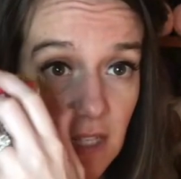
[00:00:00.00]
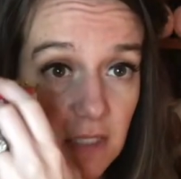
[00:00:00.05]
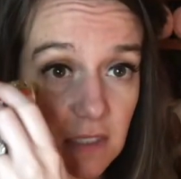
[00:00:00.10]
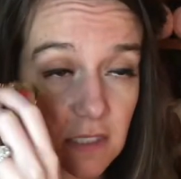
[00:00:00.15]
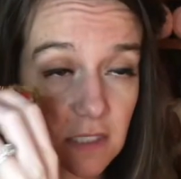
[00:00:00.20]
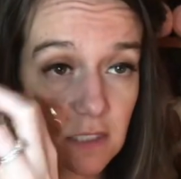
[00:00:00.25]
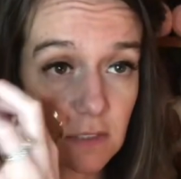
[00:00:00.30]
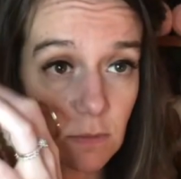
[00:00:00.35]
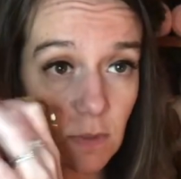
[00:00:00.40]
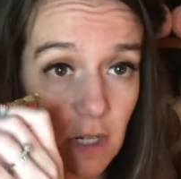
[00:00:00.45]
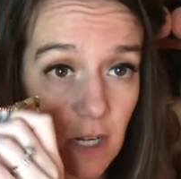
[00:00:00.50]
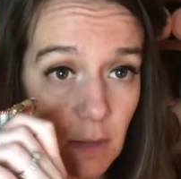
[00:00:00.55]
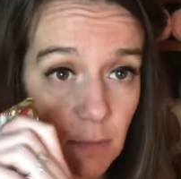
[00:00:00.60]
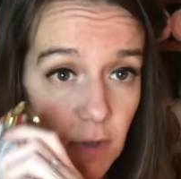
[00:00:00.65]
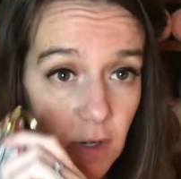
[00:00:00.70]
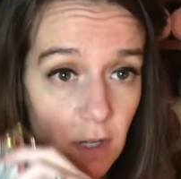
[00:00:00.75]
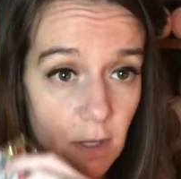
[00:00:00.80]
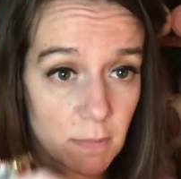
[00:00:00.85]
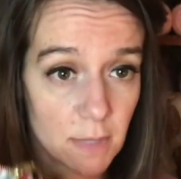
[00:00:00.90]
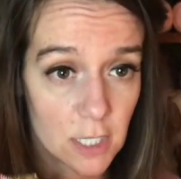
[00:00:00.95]
This is what I
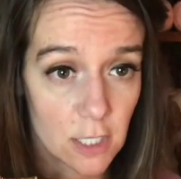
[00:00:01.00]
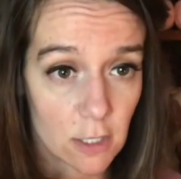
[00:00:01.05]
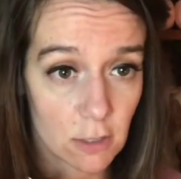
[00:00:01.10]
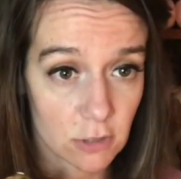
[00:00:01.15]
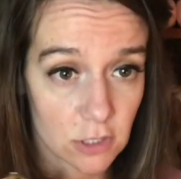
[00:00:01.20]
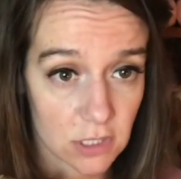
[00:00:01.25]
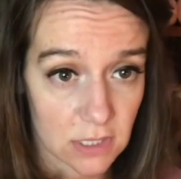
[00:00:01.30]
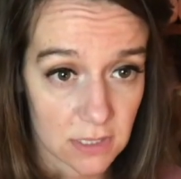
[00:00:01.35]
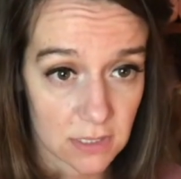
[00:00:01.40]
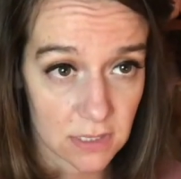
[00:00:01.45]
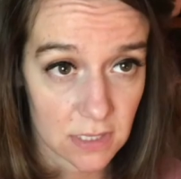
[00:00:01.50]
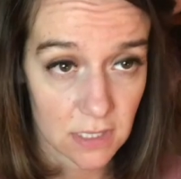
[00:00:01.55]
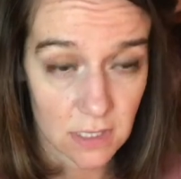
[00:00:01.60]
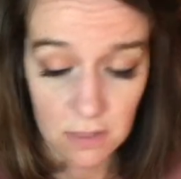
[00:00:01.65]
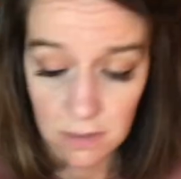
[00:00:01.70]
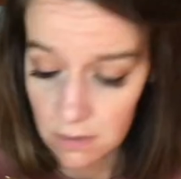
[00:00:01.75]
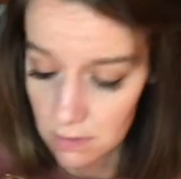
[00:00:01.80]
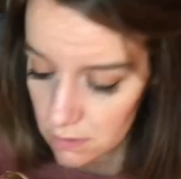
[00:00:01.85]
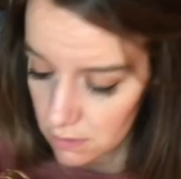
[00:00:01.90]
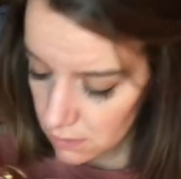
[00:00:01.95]
put all my notions
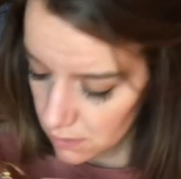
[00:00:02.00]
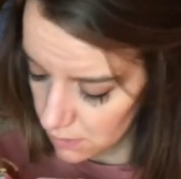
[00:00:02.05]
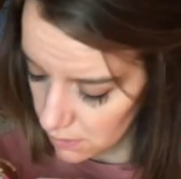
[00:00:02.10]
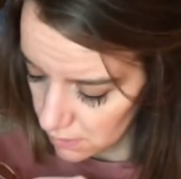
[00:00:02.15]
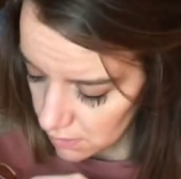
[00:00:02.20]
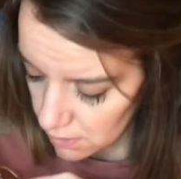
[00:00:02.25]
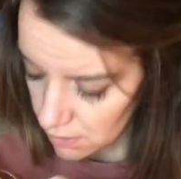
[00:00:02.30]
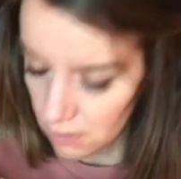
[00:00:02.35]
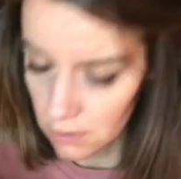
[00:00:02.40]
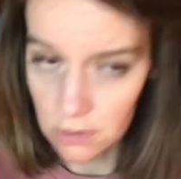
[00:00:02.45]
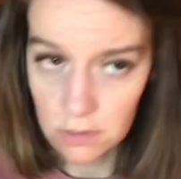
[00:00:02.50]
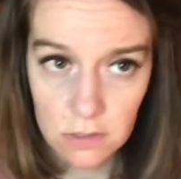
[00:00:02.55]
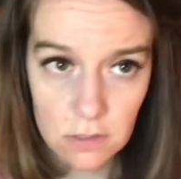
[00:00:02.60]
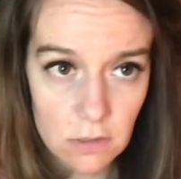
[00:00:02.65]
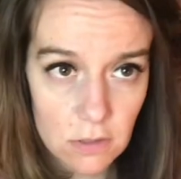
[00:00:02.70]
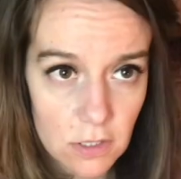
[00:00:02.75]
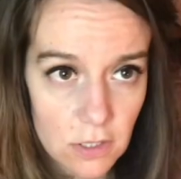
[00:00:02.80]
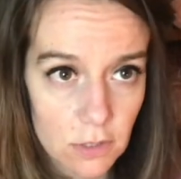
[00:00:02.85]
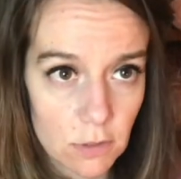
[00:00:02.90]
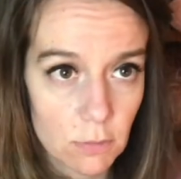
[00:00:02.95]
in.
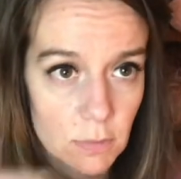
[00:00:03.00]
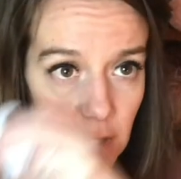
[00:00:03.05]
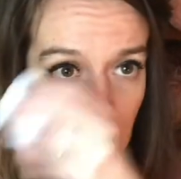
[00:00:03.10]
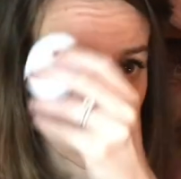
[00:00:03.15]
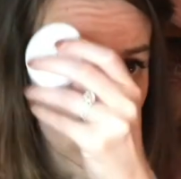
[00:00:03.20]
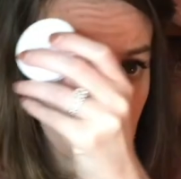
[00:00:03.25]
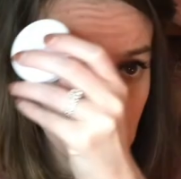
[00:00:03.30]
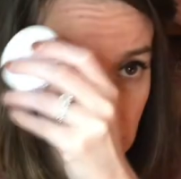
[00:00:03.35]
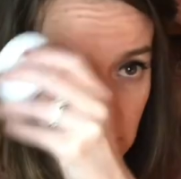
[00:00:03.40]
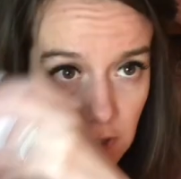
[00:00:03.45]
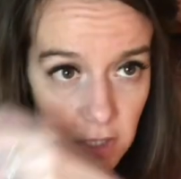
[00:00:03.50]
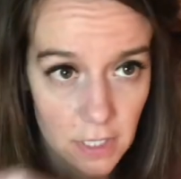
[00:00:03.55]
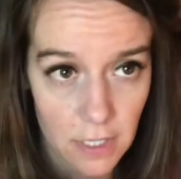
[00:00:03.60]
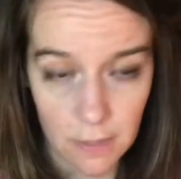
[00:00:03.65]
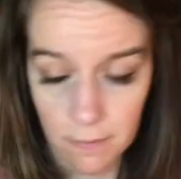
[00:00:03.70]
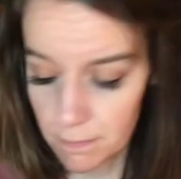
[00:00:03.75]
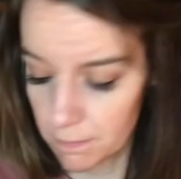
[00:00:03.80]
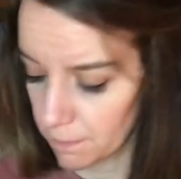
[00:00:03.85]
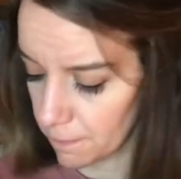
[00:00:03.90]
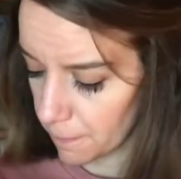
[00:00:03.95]
So, you know, my
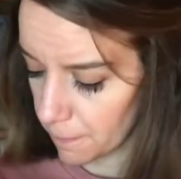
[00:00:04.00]
ruler,